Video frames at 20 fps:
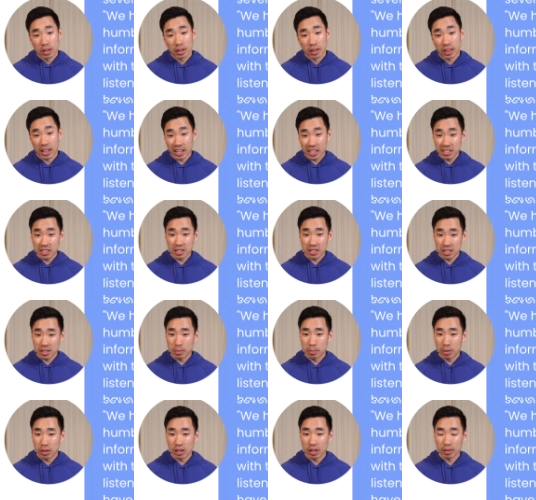That is a
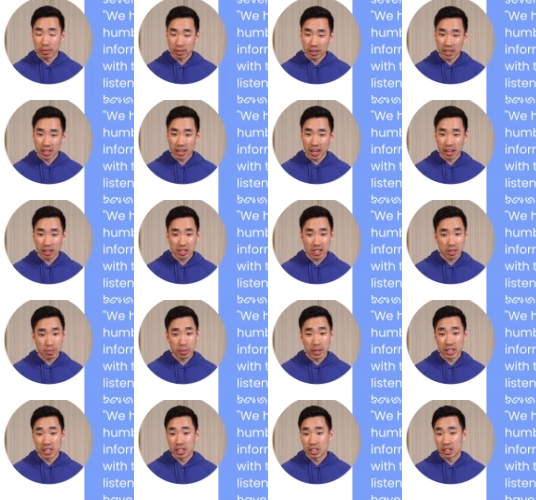symbol of the L G
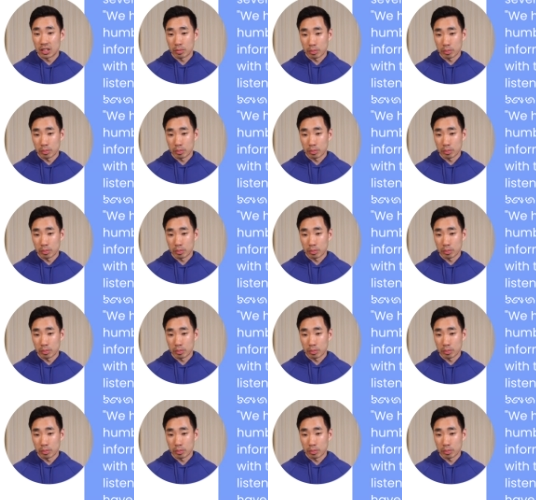B T